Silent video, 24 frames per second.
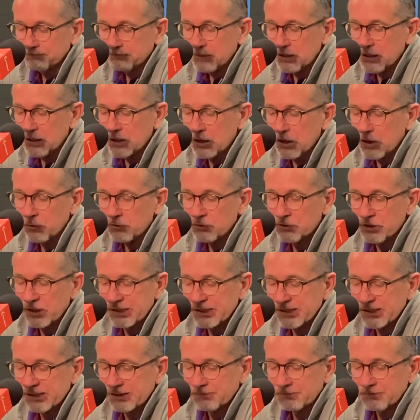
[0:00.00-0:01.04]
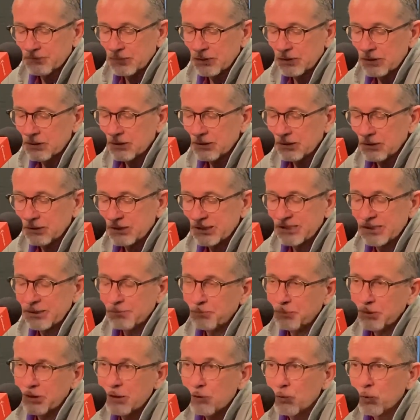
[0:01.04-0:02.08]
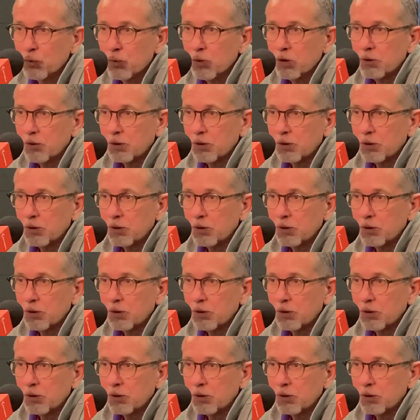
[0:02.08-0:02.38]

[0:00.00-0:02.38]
you know, just simply